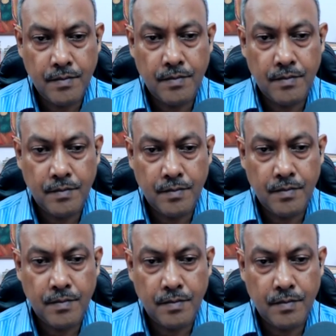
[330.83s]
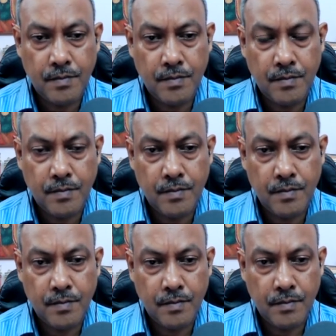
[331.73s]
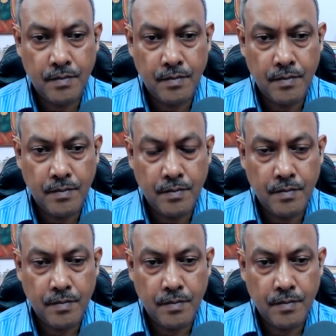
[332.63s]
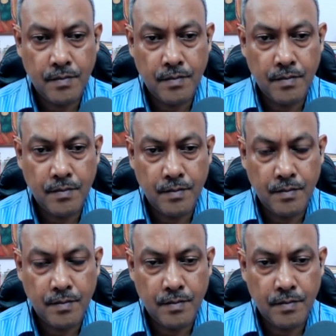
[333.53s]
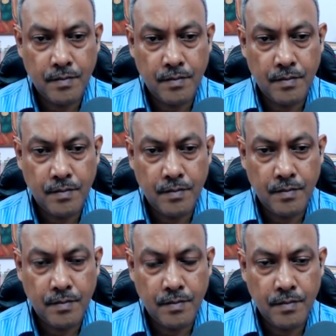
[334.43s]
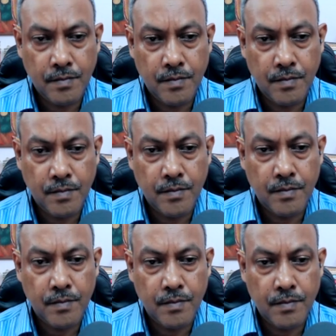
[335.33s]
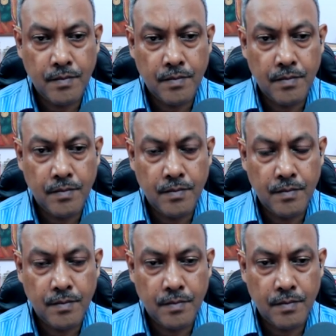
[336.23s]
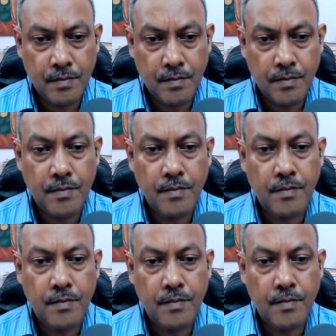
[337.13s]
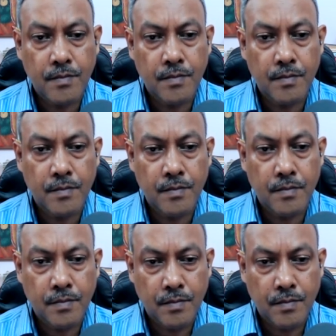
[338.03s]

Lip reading: No words are spoken by the person on screen.